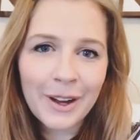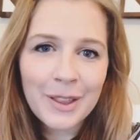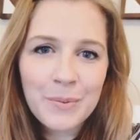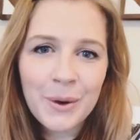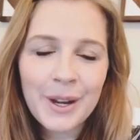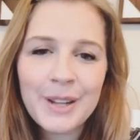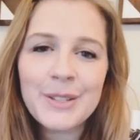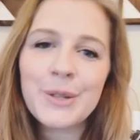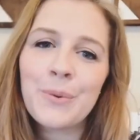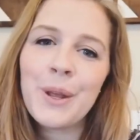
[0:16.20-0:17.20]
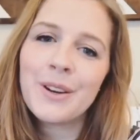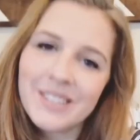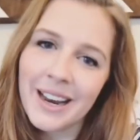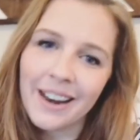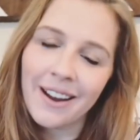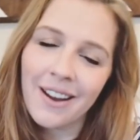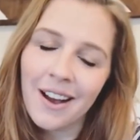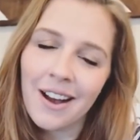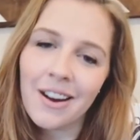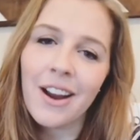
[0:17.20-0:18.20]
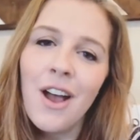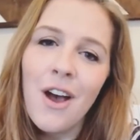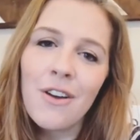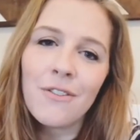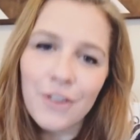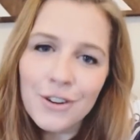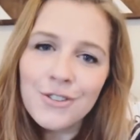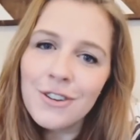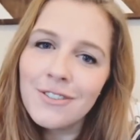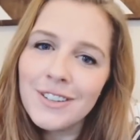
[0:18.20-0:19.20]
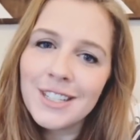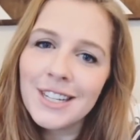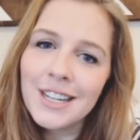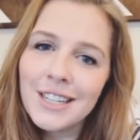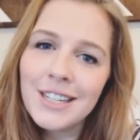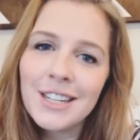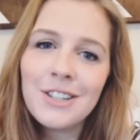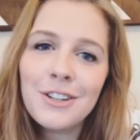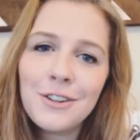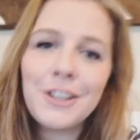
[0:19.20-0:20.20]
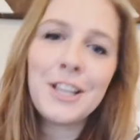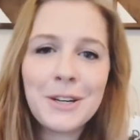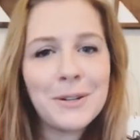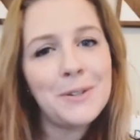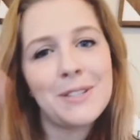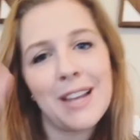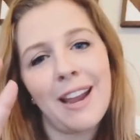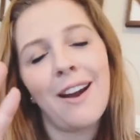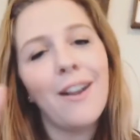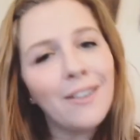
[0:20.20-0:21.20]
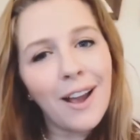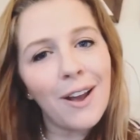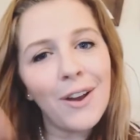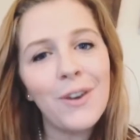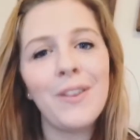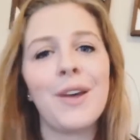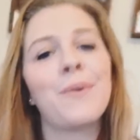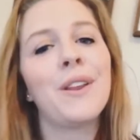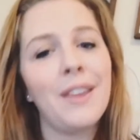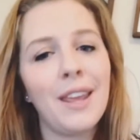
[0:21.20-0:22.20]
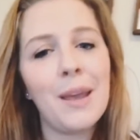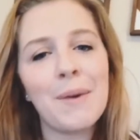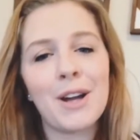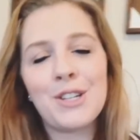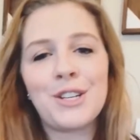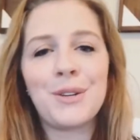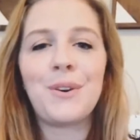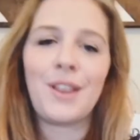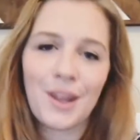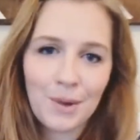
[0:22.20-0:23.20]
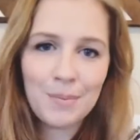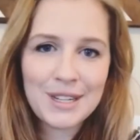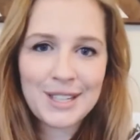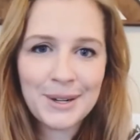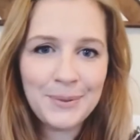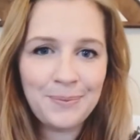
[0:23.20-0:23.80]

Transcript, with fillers: in the morning, so we are sending our virtual visit to you, saying hello and that we're thinking about you and that we miss you.